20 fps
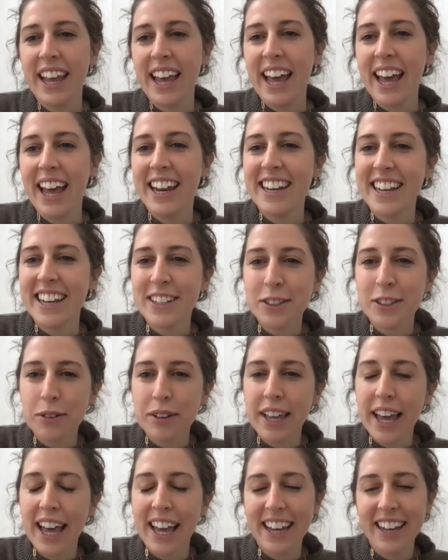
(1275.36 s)
And yeah, so
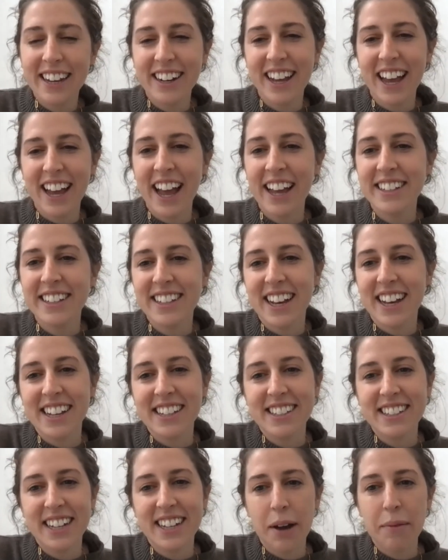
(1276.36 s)
Kate has
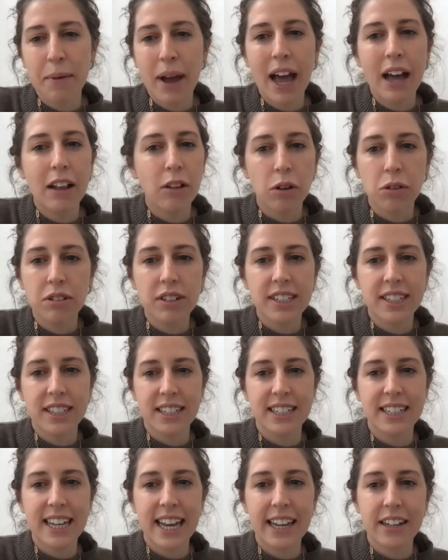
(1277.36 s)
asked, how long does
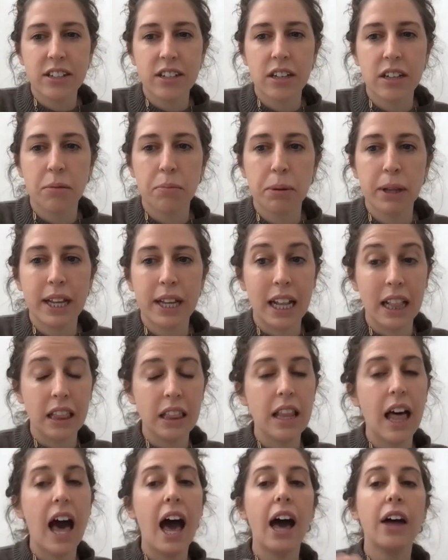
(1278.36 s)
it take to complete a
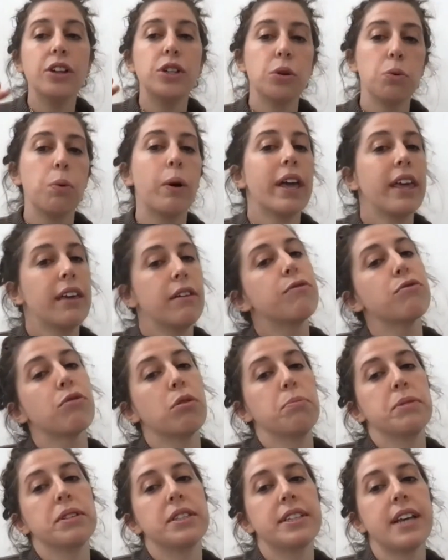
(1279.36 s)
larger weave
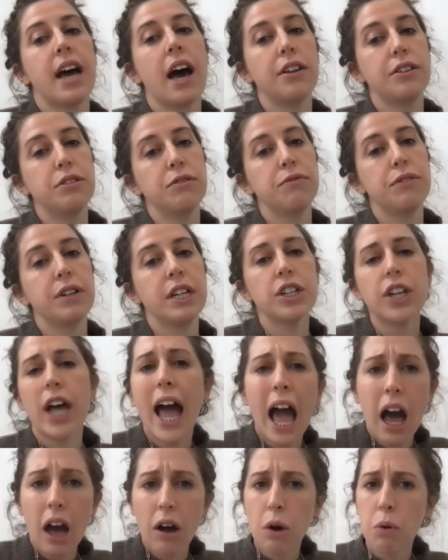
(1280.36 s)
from start to finish?
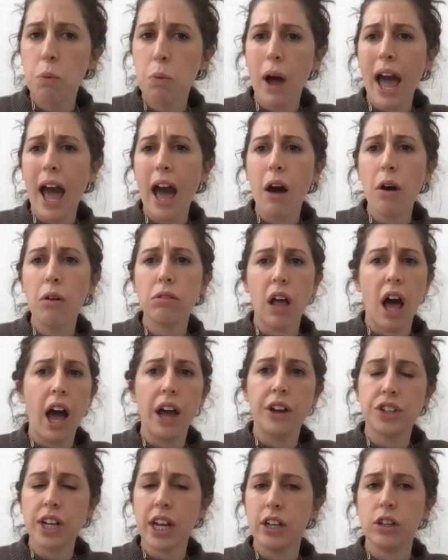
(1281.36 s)
How
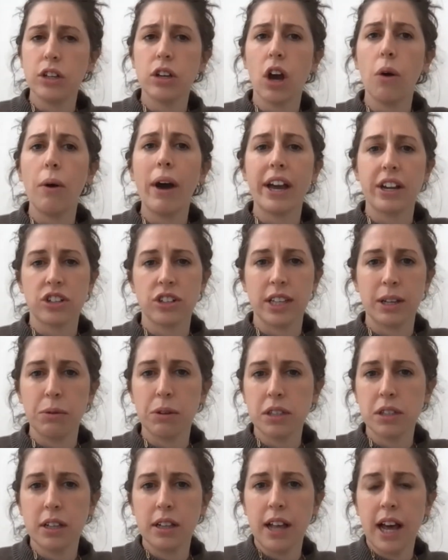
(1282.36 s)
large can you go actually?
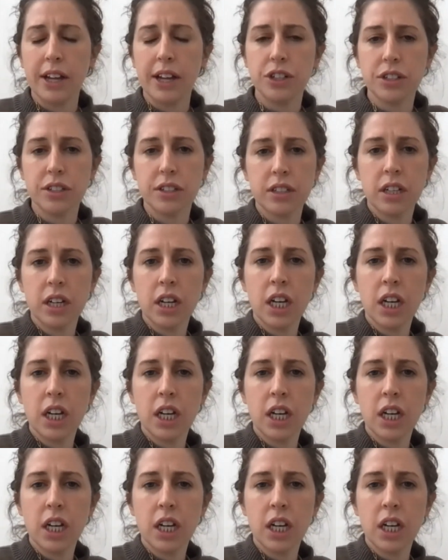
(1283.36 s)
What's the largest?